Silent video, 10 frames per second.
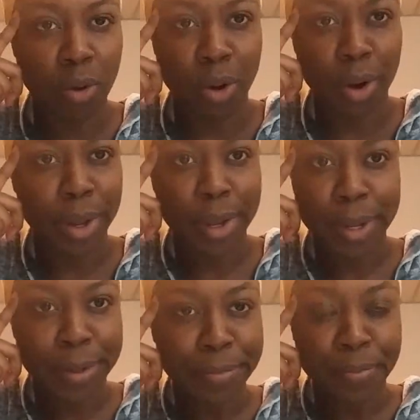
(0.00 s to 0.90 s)
or
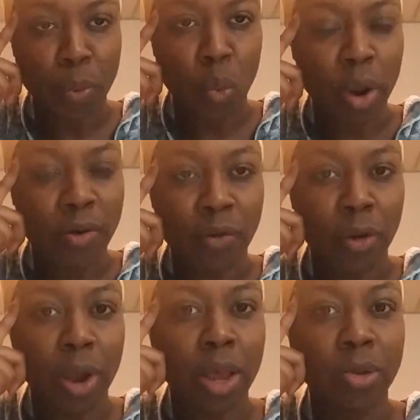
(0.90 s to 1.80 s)

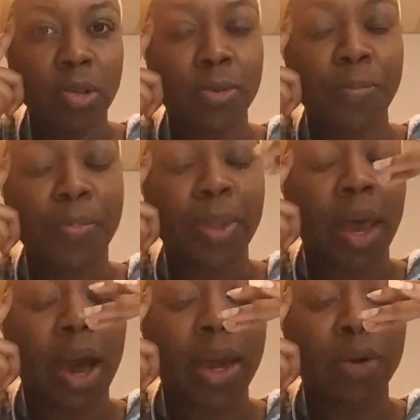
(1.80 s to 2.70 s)
whatever else.
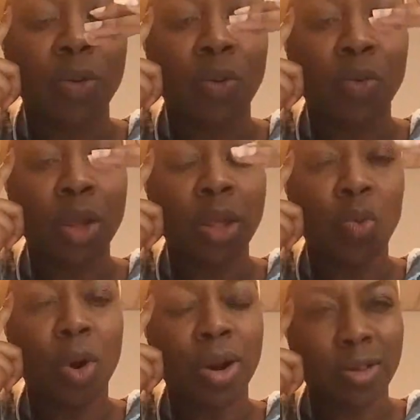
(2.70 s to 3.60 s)
I don't really
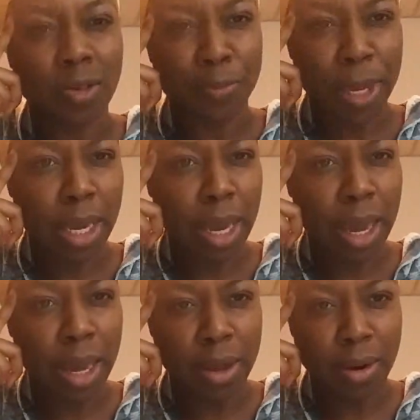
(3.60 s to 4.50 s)
want to speak
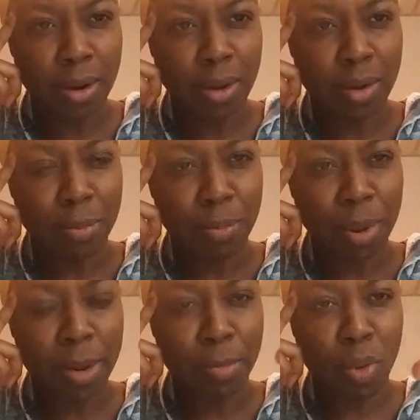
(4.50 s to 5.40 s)
and
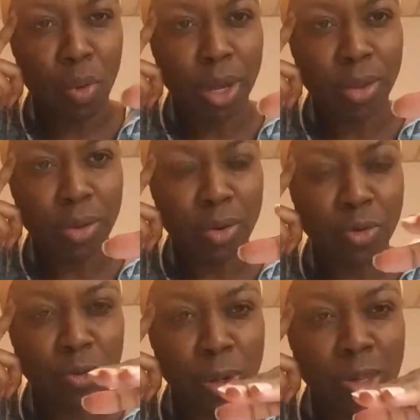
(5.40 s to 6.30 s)
pinpoint
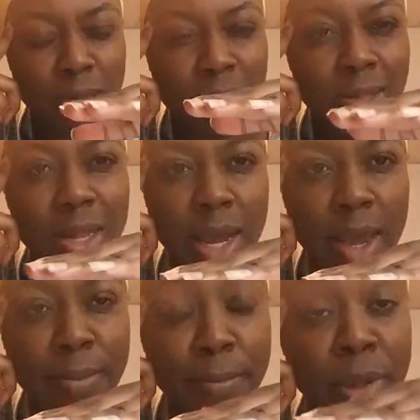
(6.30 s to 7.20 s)
those reasons
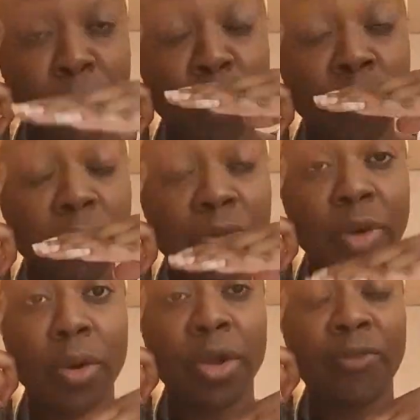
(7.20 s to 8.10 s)
today, but those are
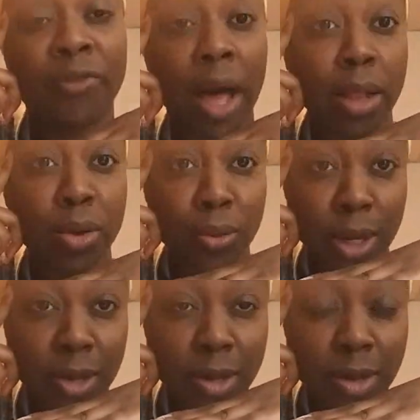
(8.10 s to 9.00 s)
very valid
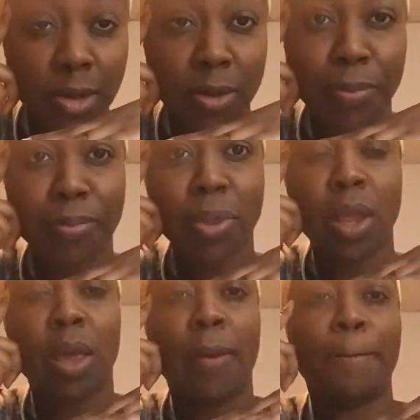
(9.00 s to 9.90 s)
reasons.
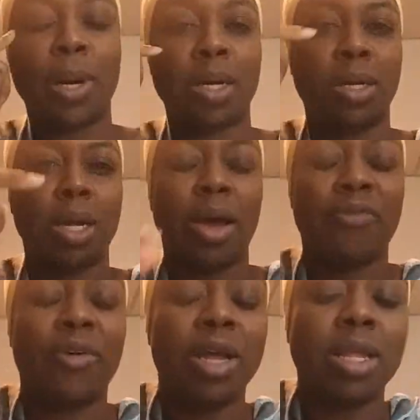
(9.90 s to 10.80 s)
But I
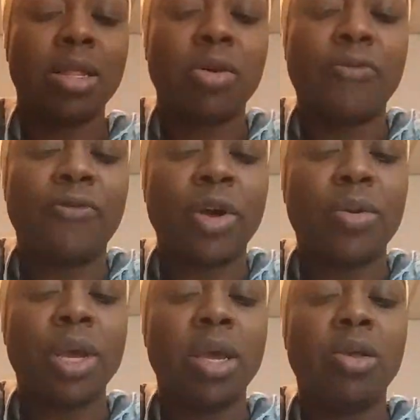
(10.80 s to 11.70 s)
find that they're
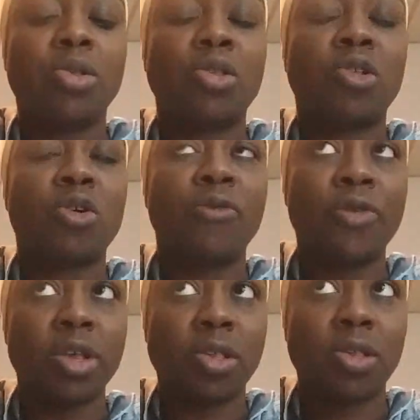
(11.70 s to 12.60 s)
very
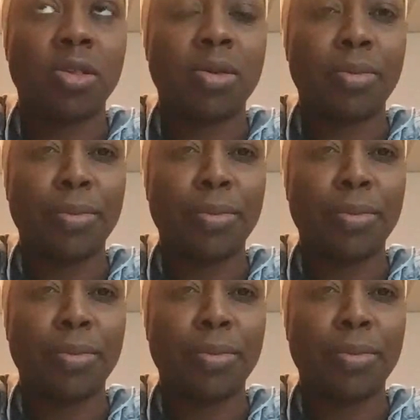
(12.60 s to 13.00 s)
surface